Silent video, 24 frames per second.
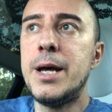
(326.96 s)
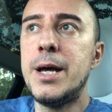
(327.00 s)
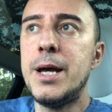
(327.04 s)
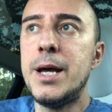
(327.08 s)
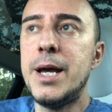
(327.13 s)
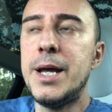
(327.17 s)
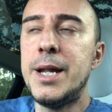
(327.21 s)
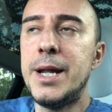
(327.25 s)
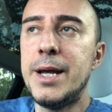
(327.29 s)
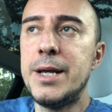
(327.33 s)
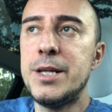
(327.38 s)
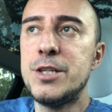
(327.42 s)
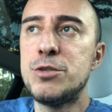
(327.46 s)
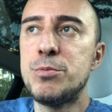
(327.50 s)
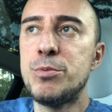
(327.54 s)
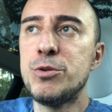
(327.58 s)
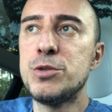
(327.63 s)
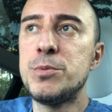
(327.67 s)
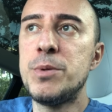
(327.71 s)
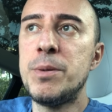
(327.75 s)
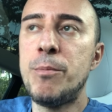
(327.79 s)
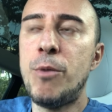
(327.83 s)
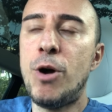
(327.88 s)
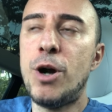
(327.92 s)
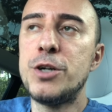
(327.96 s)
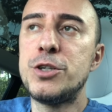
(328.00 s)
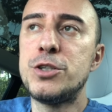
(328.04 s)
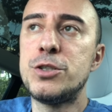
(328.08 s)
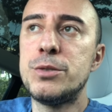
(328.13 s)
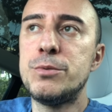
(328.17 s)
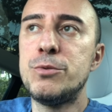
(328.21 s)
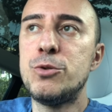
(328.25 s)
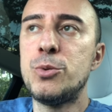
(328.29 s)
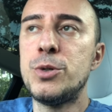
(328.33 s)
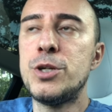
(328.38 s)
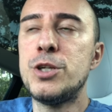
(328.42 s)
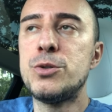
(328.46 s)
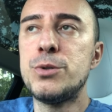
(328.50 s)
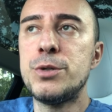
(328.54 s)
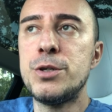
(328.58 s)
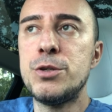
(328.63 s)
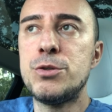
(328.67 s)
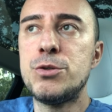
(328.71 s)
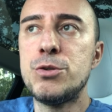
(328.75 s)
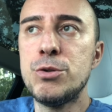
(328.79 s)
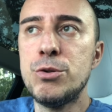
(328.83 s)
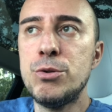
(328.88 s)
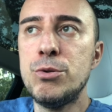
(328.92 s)
and it's supposed to be March
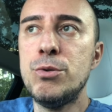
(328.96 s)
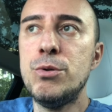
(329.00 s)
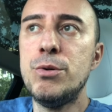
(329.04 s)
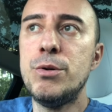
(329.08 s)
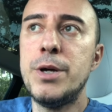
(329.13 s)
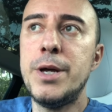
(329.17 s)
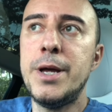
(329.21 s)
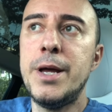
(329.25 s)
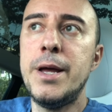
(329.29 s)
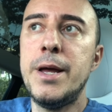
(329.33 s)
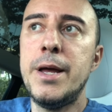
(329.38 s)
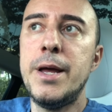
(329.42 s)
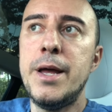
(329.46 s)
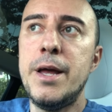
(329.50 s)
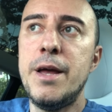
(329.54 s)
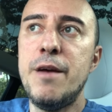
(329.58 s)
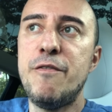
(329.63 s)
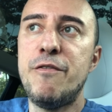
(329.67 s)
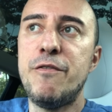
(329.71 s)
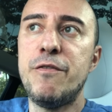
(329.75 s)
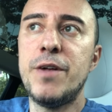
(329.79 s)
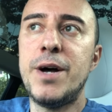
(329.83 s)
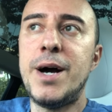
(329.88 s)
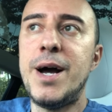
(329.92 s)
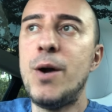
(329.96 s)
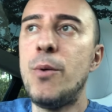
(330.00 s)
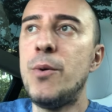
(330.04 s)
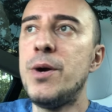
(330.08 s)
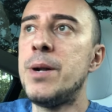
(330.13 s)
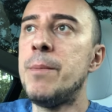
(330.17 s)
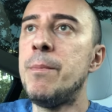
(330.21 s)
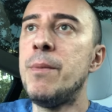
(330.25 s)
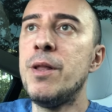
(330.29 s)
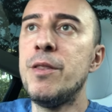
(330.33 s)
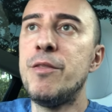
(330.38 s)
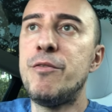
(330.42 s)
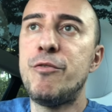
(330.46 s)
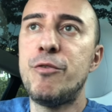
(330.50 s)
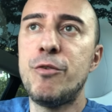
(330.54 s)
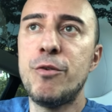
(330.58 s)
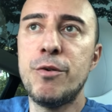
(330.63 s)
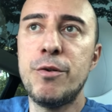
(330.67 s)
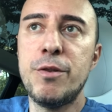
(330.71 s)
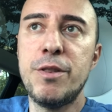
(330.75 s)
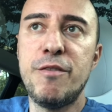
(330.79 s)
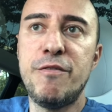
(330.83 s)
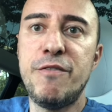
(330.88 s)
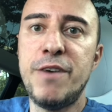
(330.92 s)
2022. If I wait a month
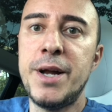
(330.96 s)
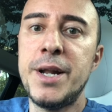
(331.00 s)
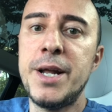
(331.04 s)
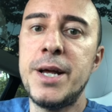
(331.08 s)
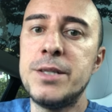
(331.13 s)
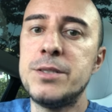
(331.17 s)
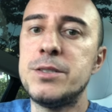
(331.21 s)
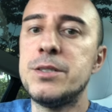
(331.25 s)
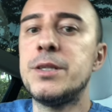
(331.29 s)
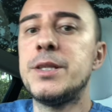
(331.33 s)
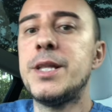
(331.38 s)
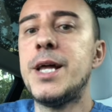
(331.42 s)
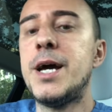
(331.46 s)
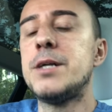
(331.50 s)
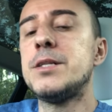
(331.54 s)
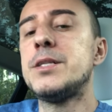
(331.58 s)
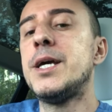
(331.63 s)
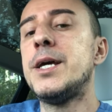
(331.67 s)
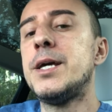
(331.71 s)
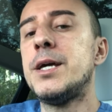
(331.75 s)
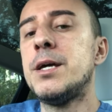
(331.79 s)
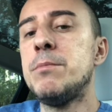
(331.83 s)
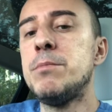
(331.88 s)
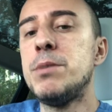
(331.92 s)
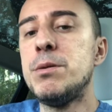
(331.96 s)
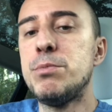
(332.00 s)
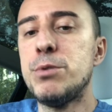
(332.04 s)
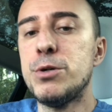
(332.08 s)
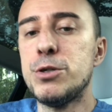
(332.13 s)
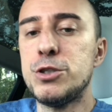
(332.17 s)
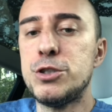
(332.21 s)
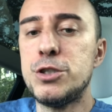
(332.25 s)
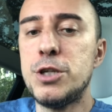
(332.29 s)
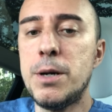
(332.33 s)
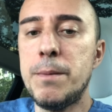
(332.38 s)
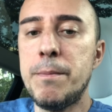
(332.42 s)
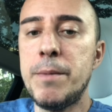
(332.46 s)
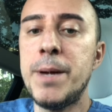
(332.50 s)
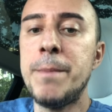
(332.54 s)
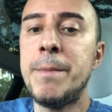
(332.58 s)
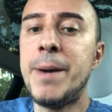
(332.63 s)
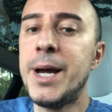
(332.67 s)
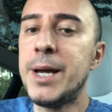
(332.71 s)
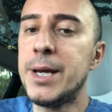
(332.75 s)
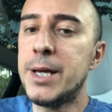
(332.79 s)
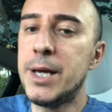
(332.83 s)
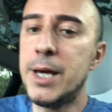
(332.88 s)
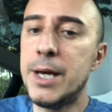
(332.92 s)
for the financing, that date can be pushed up. In
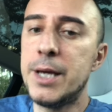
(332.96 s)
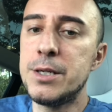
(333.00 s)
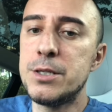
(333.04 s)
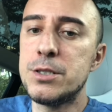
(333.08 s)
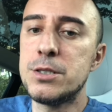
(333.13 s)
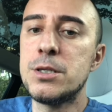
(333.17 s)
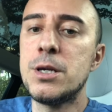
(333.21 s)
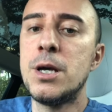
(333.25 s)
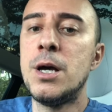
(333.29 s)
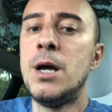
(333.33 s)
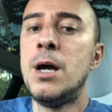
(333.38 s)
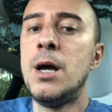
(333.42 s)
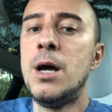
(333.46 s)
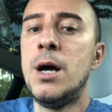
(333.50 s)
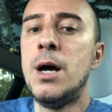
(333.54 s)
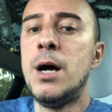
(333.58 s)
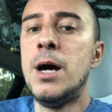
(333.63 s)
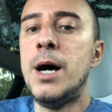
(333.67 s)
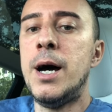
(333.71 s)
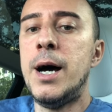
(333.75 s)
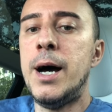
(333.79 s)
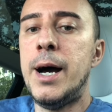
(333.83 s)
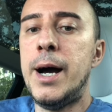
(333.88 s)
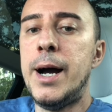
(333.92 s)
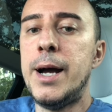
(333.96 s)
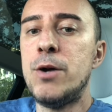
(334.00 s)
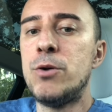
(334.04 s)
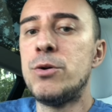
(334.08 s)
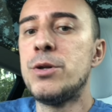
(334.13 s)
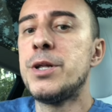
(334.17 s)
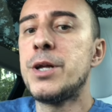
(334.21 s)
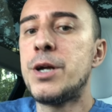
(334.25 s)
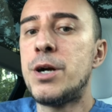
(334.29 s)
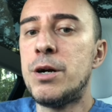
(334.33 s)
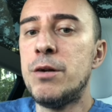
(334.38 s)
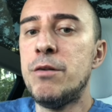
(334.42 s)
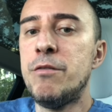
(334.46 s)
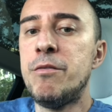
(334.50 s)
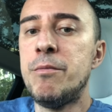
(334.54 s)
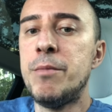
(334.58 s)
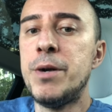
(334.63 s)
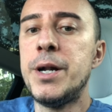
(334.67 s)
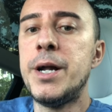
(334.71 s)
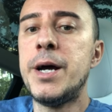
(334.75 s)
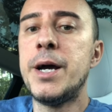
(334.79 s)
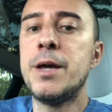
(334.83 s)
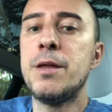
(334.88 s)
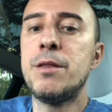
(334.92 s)
my case, I ordered the car November
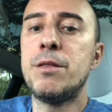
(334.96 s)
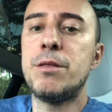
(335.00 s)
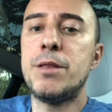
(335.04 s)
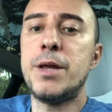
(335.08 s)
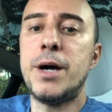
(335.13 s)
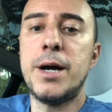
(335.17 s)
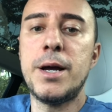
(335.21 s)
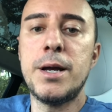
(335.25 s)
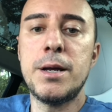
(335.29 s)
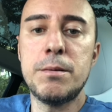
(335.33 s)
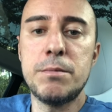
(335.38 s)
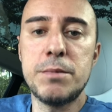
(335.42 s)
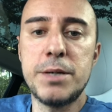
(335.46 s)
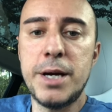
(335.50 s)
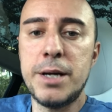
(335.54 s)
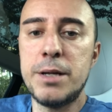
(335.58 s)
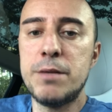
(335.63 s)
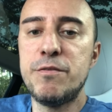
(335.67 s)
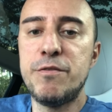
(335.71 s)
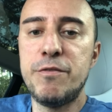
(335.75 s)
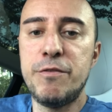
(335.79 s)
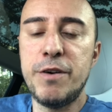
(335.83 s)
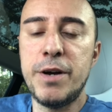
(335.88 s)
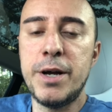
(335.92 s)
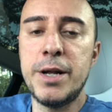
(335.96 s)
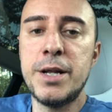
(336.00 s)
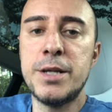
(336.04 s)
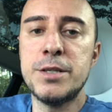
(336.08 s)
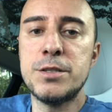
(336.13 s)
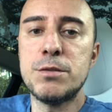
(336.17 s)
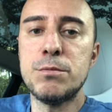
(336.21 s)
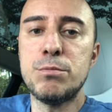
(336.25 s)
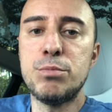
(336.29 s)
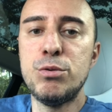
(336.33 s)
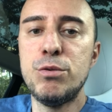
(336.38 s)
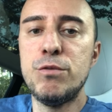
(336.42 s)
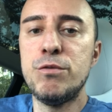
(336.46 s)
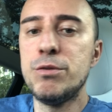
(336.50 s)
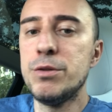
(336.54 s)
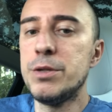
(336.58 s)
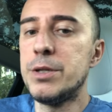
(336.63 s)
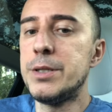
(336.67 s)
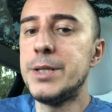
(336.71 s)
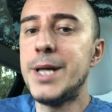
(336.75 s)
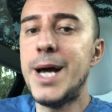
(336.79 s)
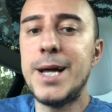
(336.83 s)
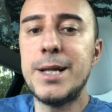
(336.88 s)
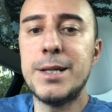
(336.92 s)
9th. I got finance approval
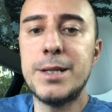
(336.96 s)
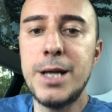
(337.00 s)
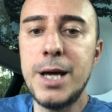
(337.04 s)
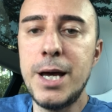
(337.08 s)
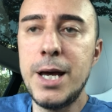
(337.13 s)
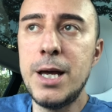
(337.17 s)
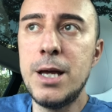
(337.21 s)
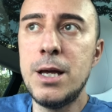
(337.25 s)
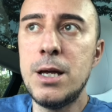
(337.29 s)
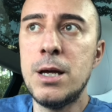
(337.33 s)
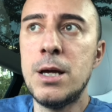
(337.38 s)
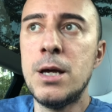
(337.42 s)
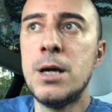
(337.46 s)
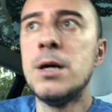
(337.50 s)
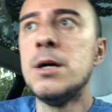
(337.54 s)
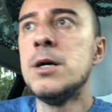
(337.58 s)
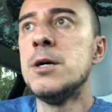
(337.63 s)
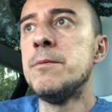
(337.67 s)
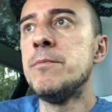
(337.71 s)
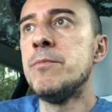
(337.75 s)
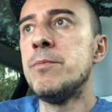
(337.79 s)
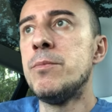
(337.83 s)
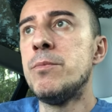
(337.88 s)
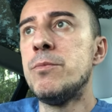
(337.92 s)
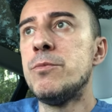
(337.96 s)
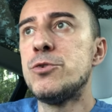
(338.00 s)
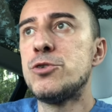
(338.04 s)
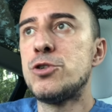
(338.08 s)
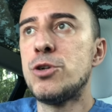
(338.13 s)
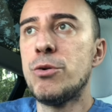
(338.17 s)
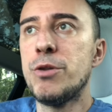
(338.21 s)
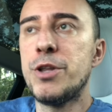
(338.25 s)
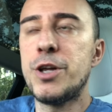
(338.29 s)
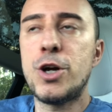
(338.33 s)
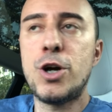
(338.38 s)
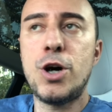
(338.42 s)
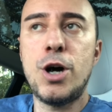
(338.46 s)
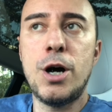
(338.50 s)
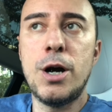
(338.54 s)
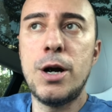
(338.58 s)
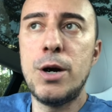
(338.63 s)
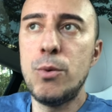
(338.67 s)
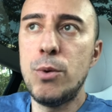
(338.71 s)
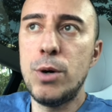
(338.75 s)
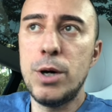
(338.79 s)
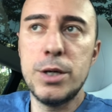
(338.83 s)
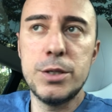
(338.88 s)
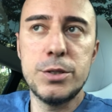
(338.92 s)
that day. So the car
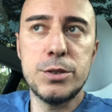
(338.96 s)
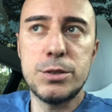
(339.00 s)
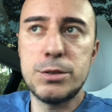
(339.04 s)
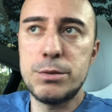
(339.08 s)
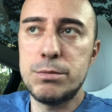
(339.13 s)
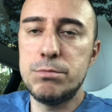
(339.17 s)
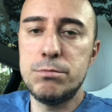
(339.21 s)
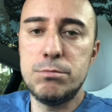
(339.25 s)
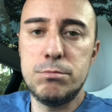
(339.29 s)
was,